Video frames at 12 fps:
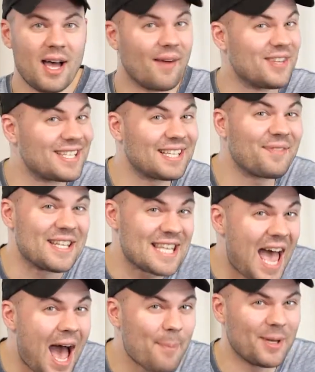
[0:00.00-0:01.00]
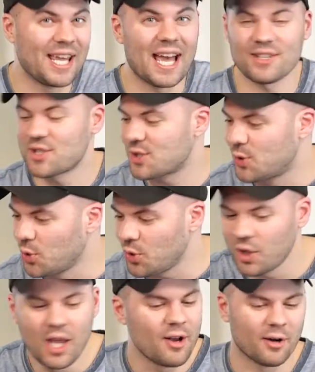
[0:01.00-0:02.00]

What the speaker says: of the stuff that's happening at school